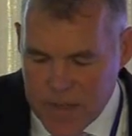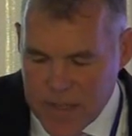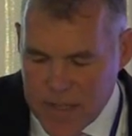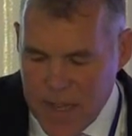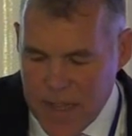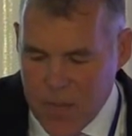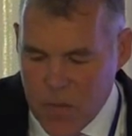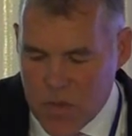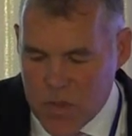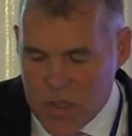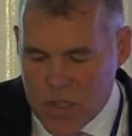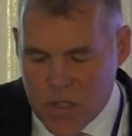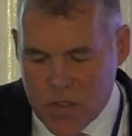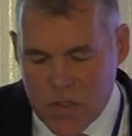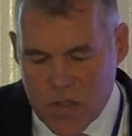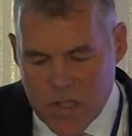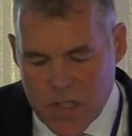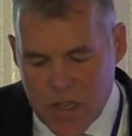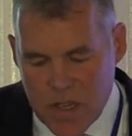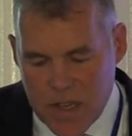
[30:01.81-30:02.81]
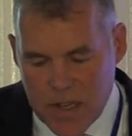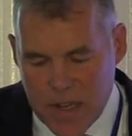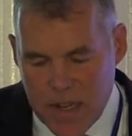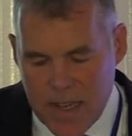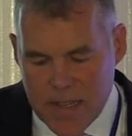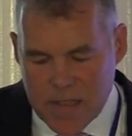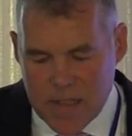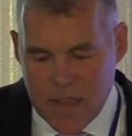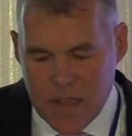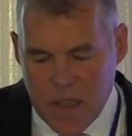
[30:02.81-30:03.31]
together with a suicide
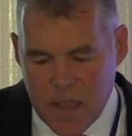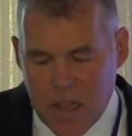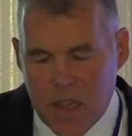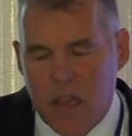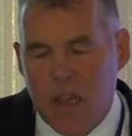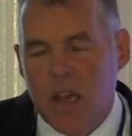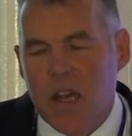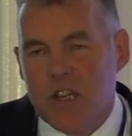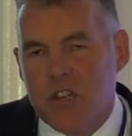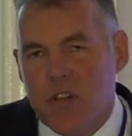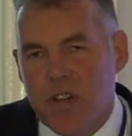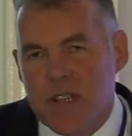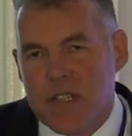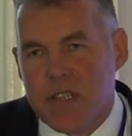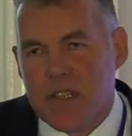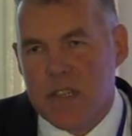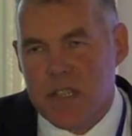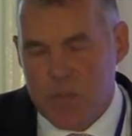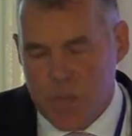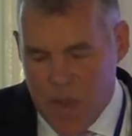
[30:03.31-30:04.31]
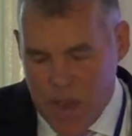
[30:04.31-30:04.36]
letter addressed to his